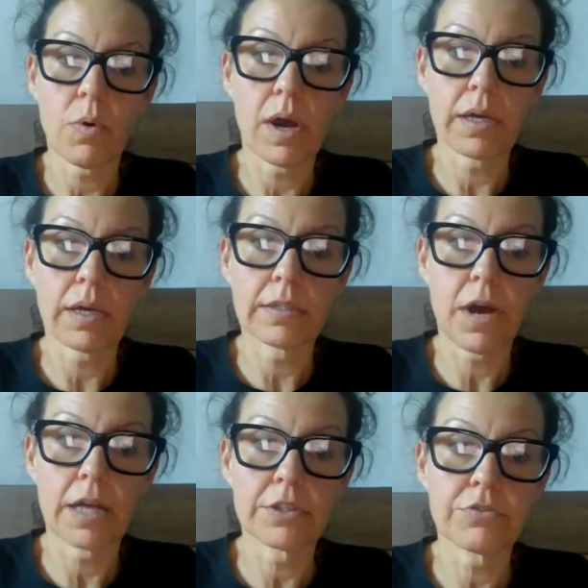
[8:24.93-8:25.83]

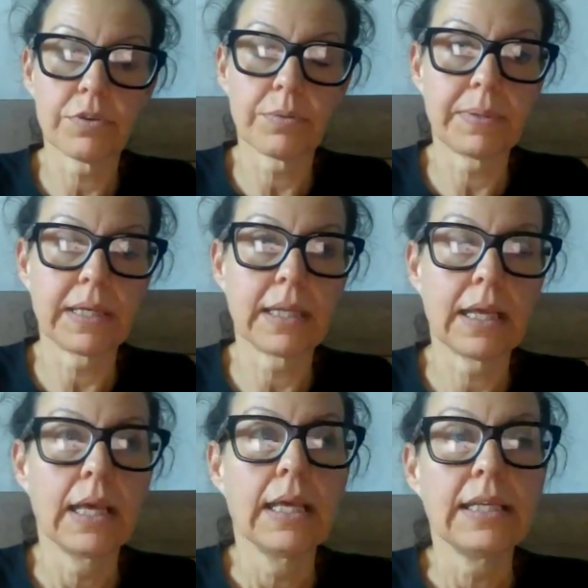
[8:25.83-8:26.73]
required for hand
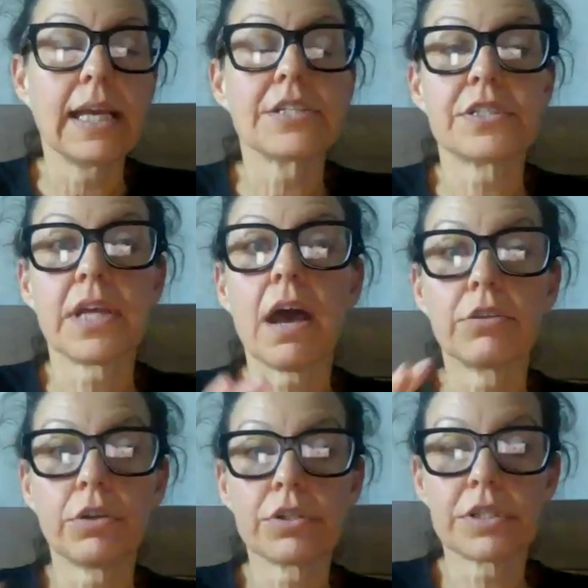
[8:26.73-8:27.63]
stripping. Yes,
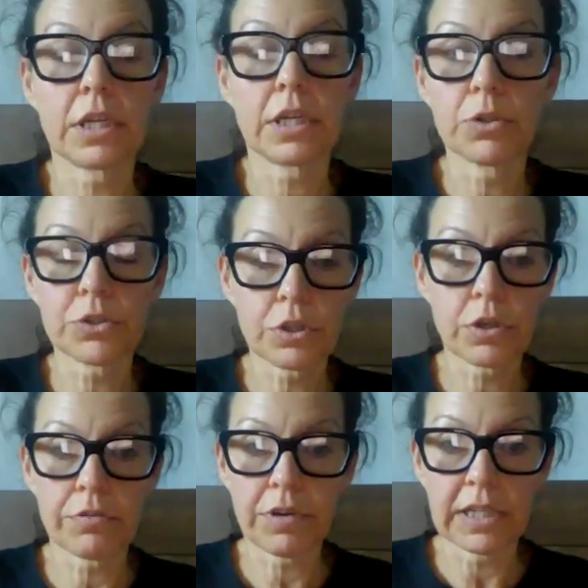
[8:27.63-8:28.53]
there are dogs that
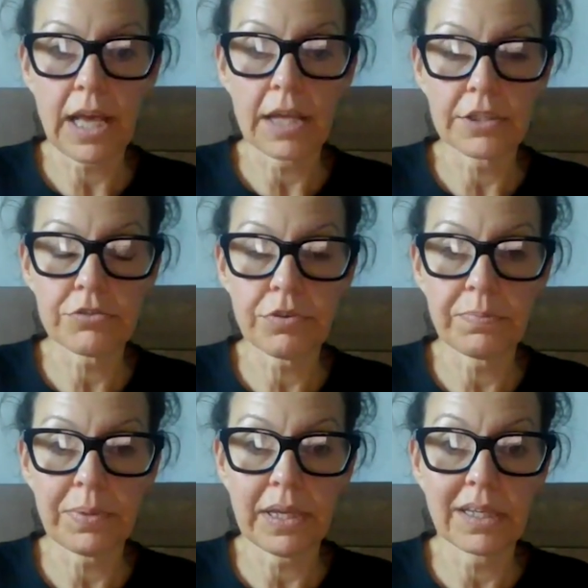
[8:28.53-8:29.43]
won't tolerate hand
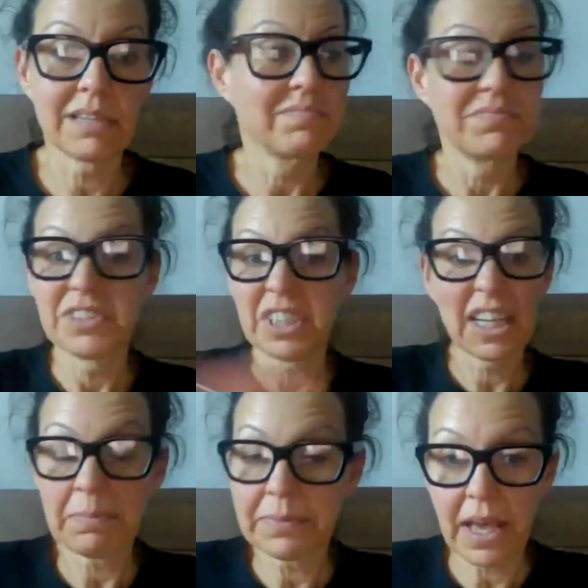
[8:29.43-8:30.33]
stripping.
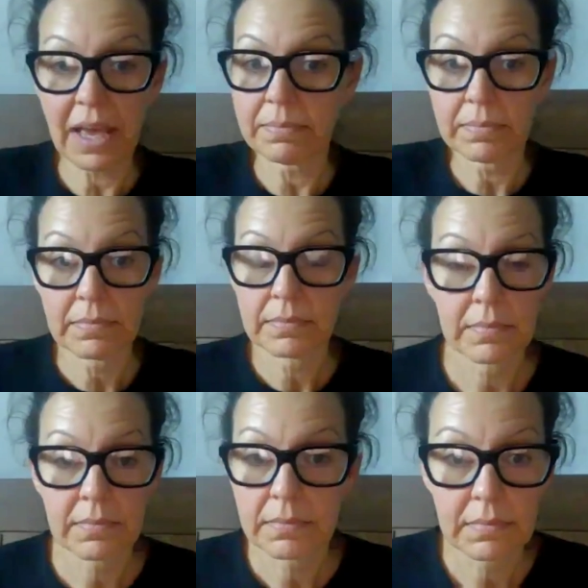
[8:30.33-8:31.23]
Clip them.